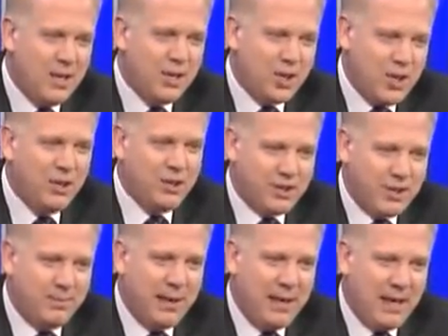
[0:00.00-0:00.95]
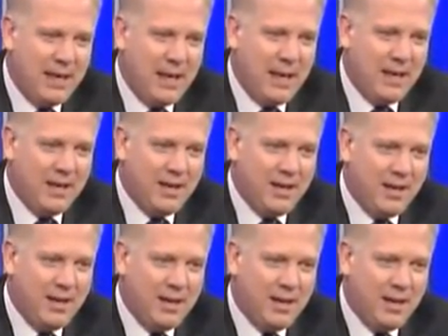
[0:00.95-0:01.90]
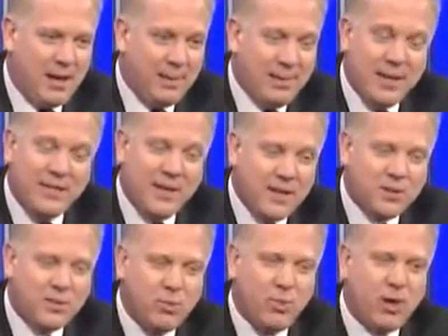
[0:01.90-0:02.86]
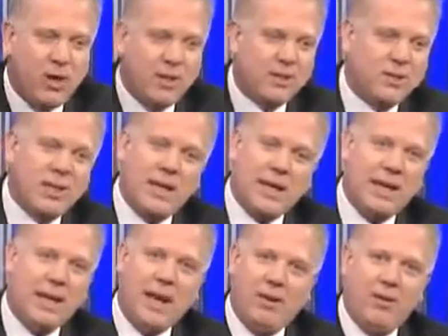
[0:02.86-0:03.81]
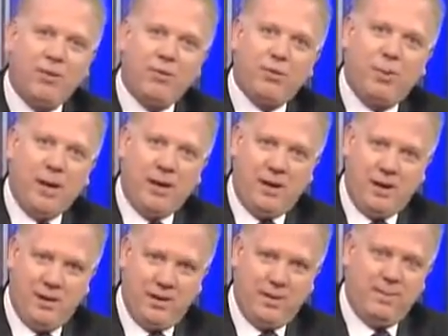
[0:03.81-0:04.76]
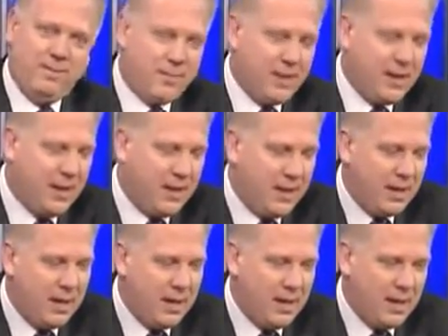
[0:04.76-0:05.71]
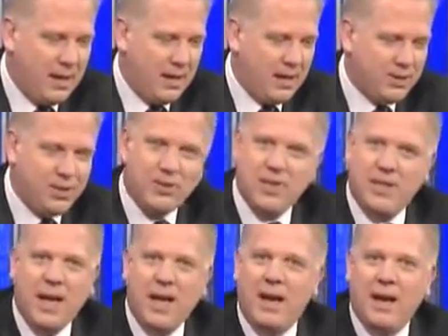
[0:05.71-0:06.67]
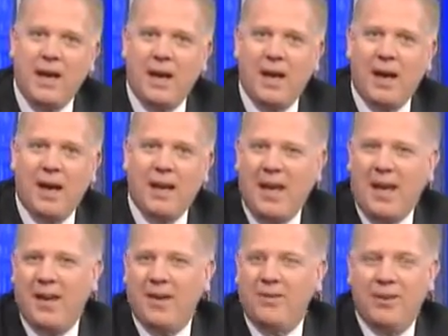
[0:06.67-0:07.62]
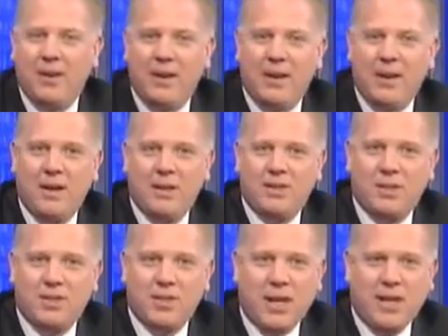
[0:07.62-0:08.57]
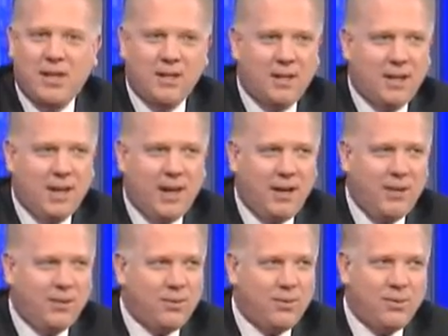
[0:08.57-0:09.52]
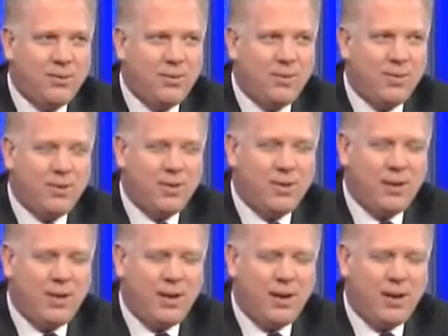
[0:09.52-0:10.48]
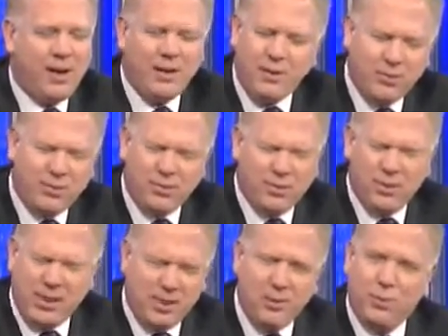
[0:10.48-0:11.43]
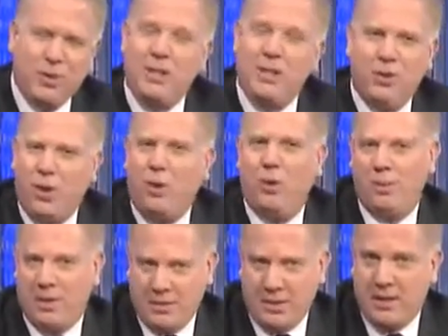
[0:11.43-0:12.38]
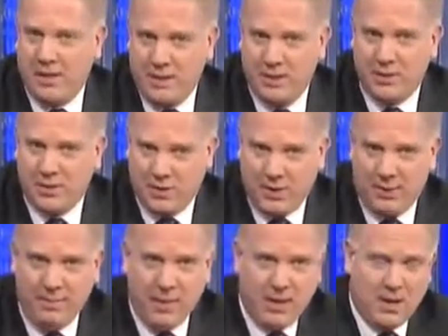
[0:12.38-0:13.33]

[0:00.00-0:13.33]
She looked at me, and I mean, this was like an arrow through my heart. She said, Dad, I can't. She said, I don't think you really know American history.